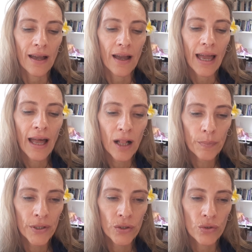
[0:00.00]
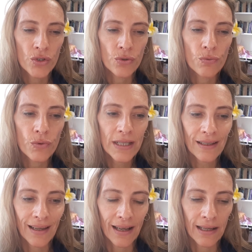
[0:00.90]
helping you to
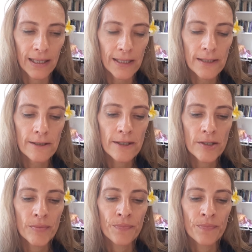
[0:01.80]
realize